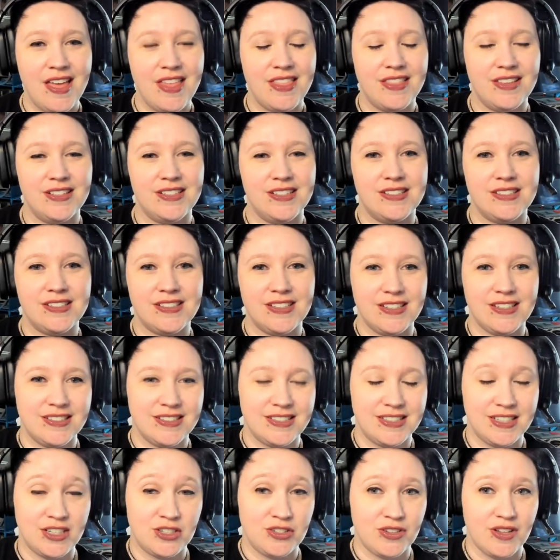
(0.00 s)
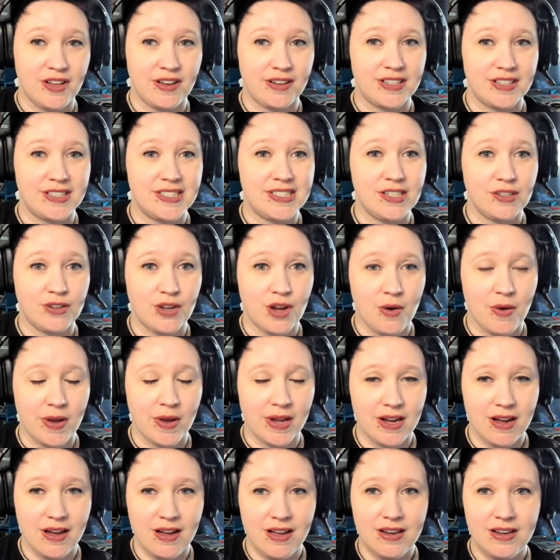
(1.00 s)
This stitch along is still
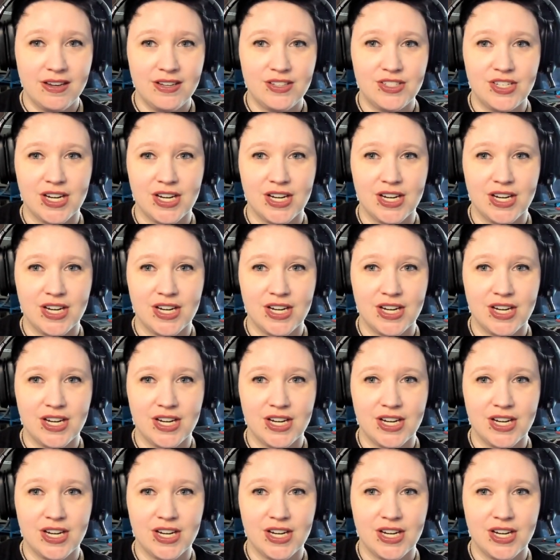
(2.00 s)
going on.